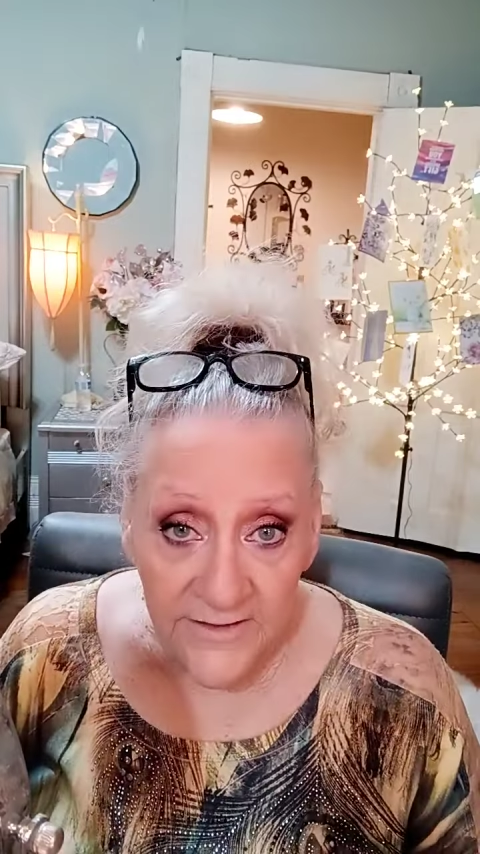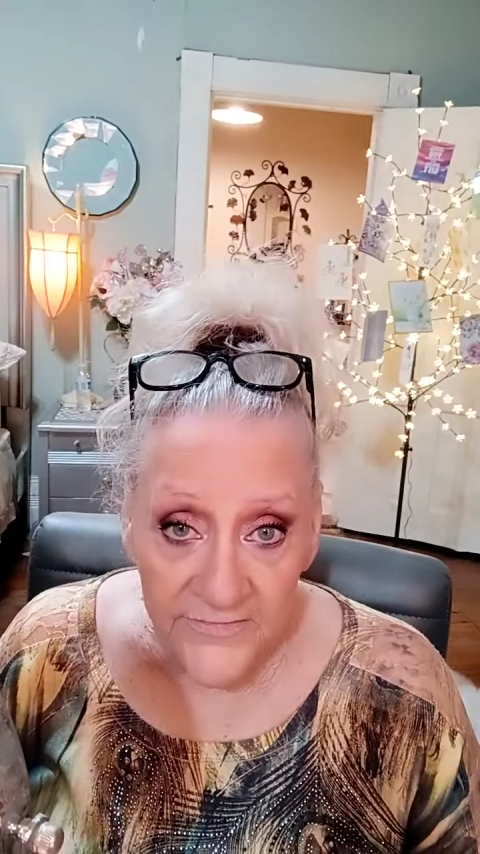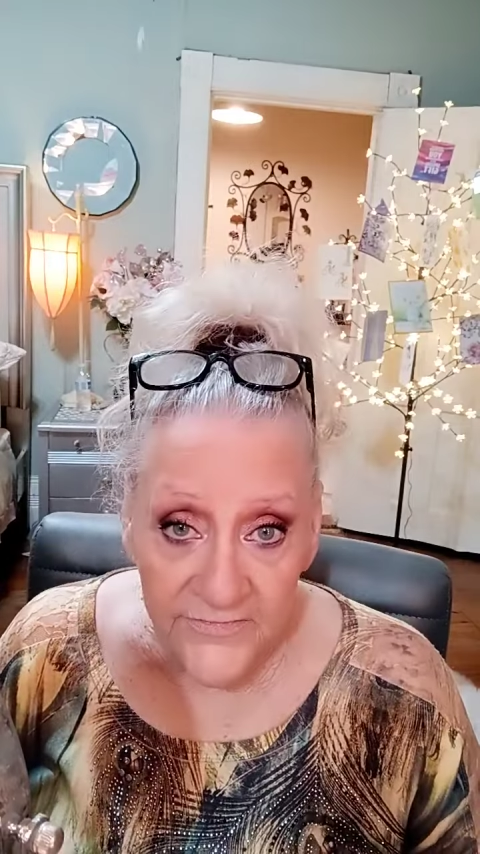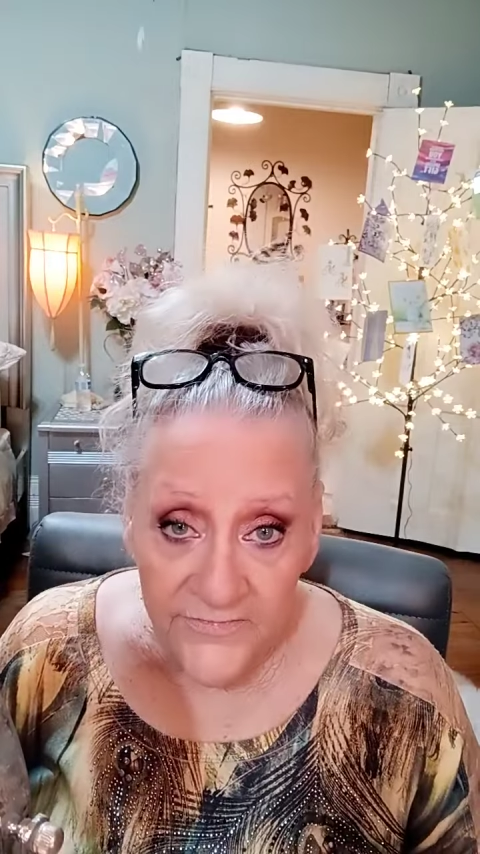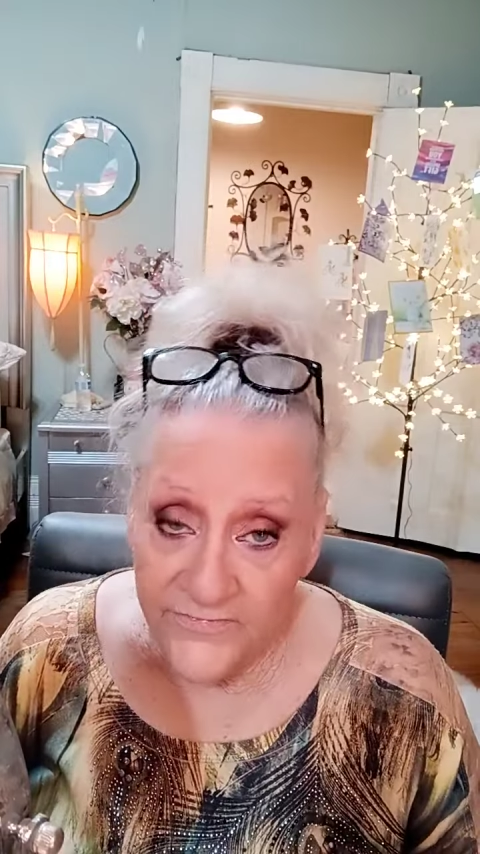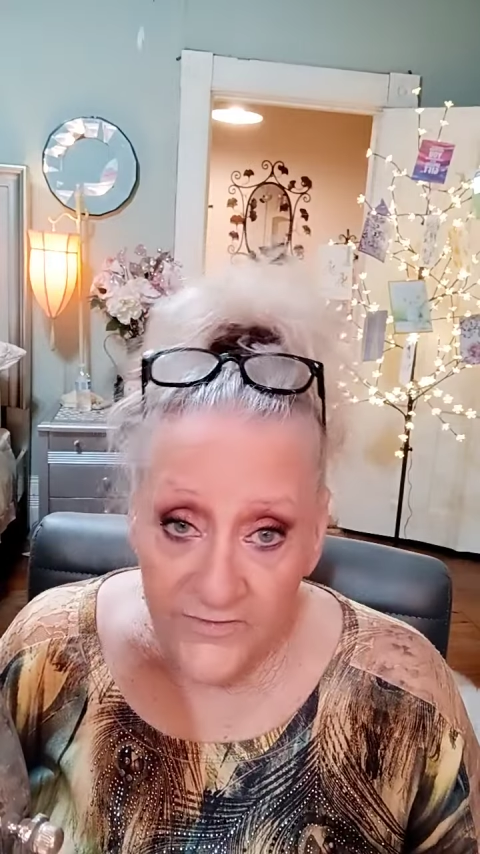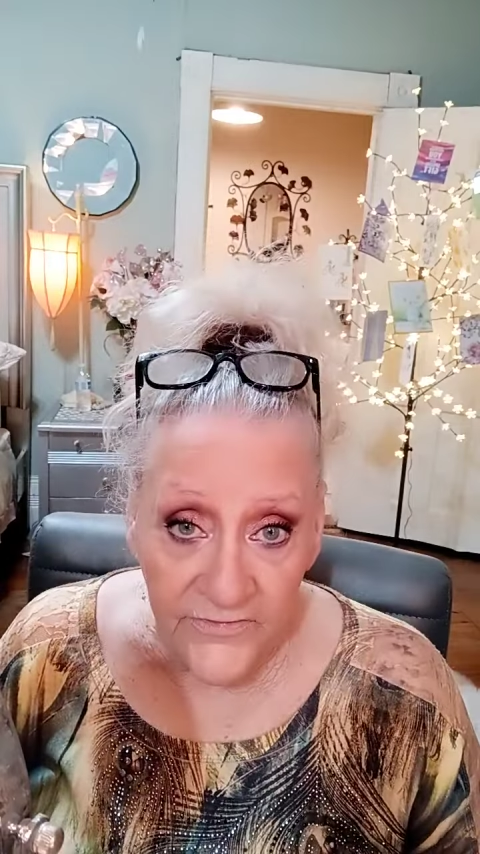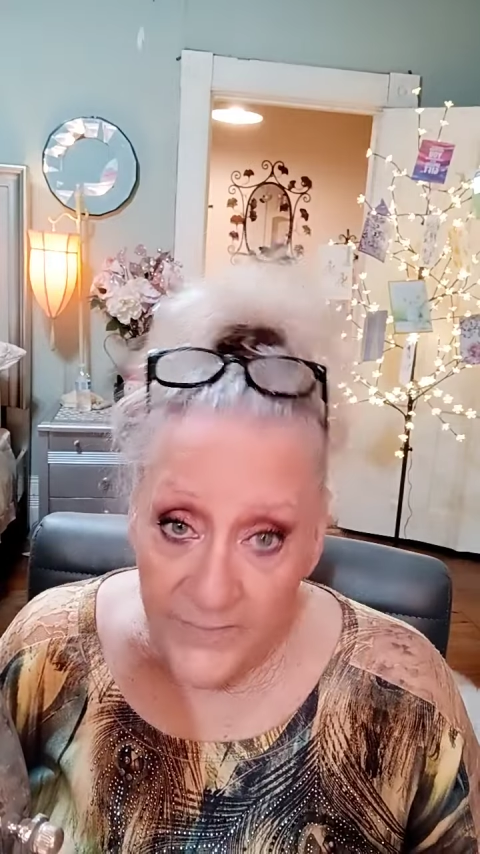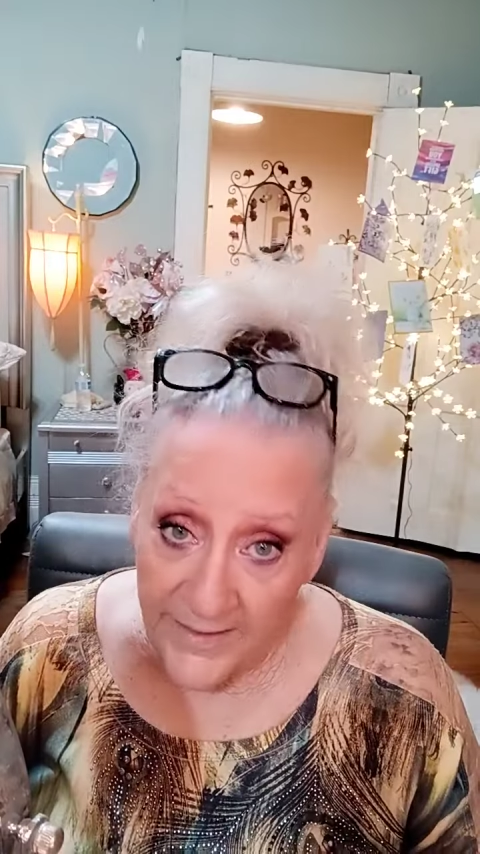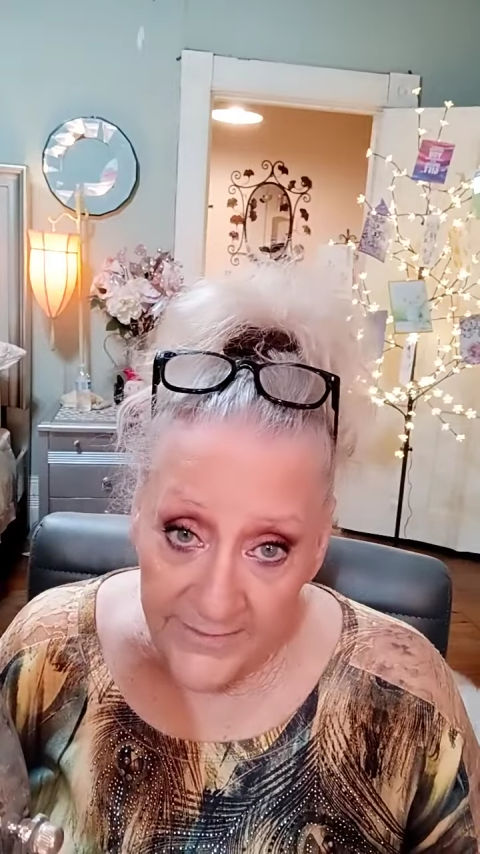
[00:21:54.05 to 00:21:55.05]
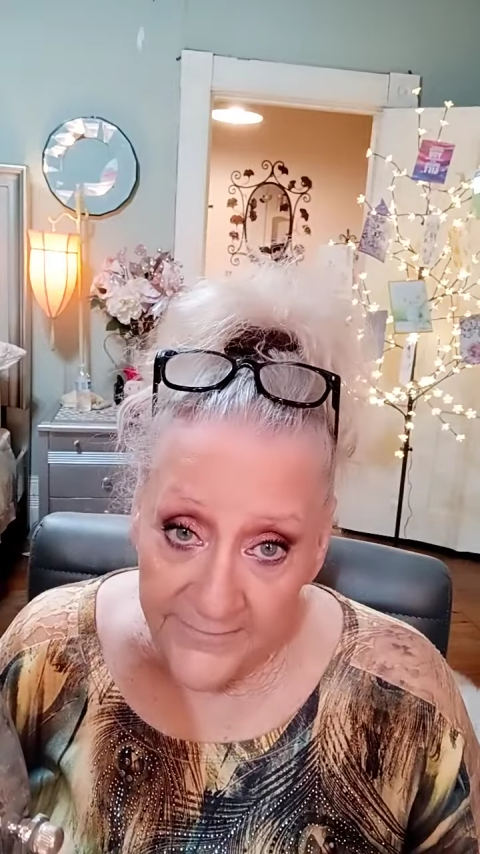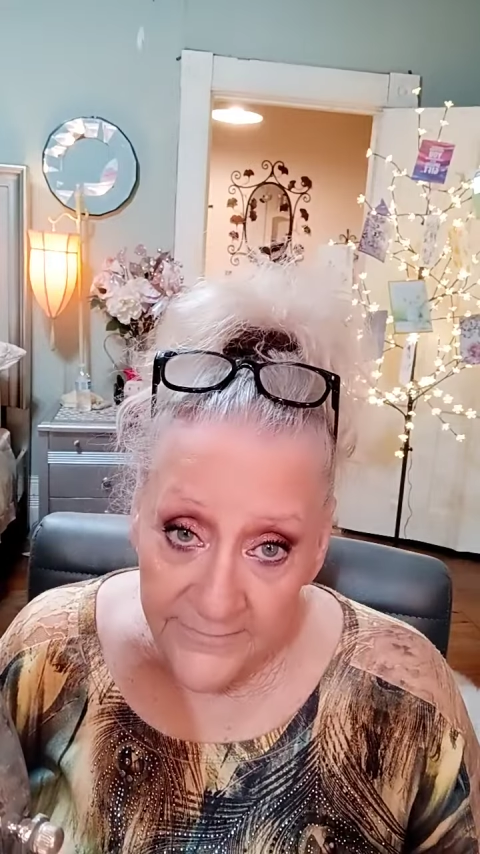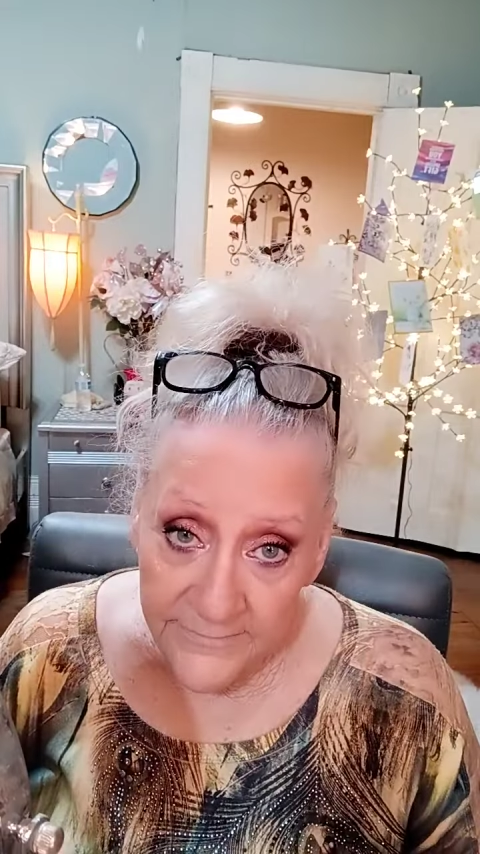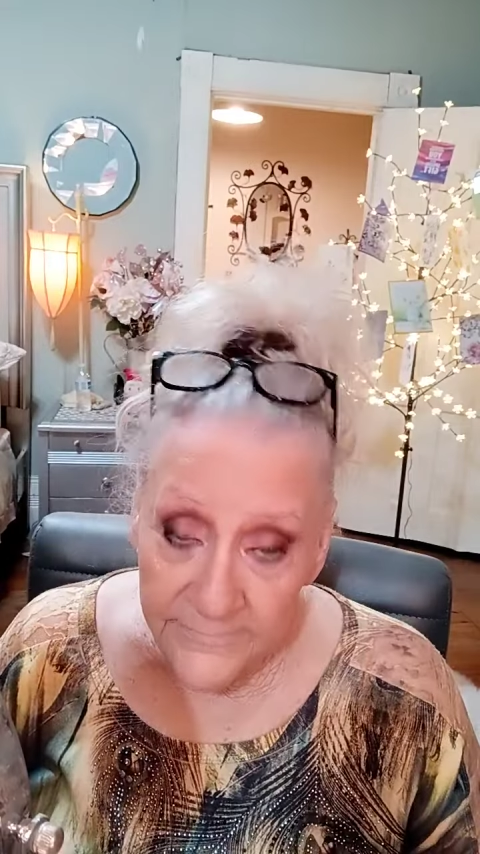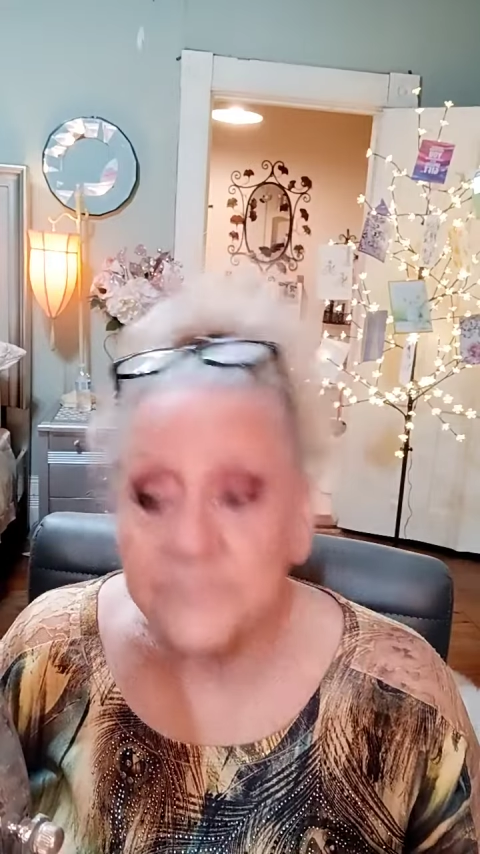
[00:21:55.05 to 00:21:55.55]
license
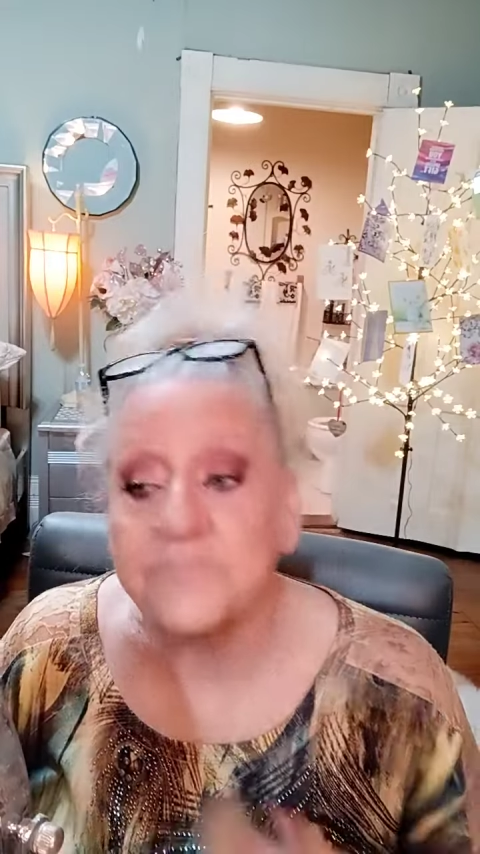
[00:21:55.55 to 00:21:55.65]
expire.